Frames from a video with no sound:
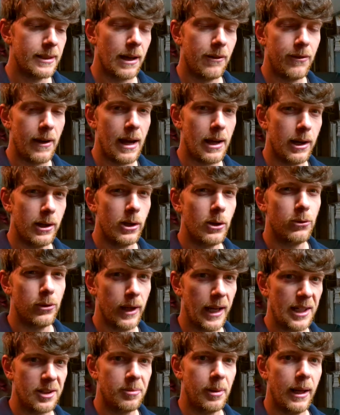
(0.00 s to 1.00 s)
I found a new
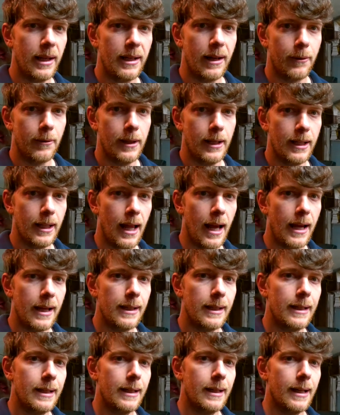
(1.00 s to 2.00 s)
flex plate I really
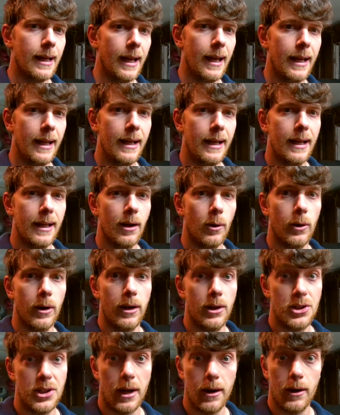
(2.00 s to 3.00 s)
like and I
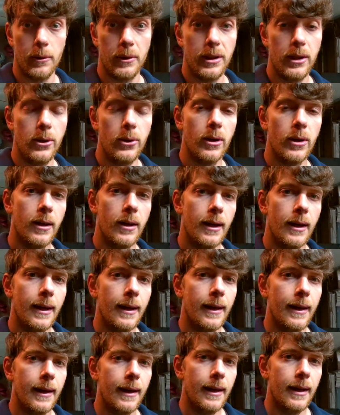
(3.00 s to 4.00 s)
wanted to share it with you.
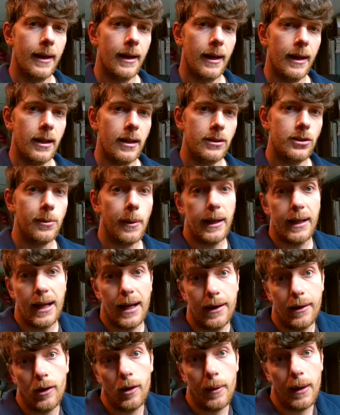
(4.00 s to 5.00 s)
You may
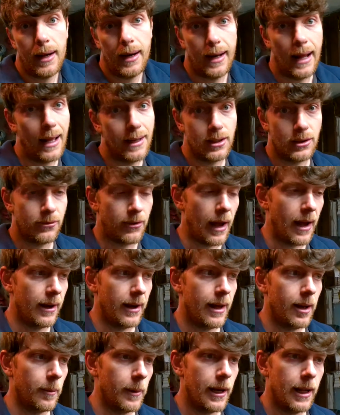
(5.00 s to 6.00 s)
not know about it, I just found
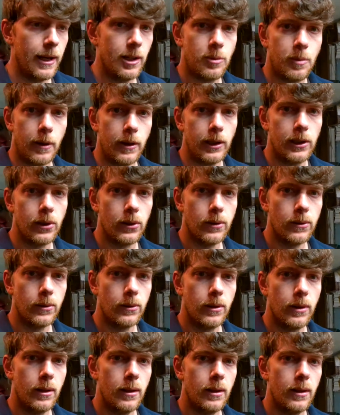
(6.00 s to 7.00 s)
out about it. It's pretty
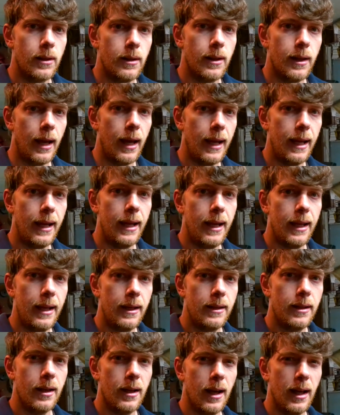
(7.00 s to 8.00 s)
cool.
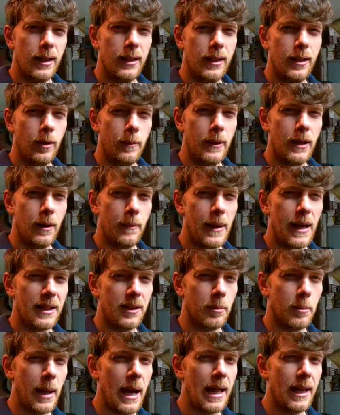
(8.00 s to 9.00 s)
And a little bit about
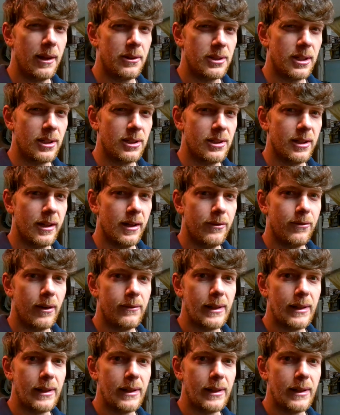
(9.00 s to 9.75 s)
the balancing stuff.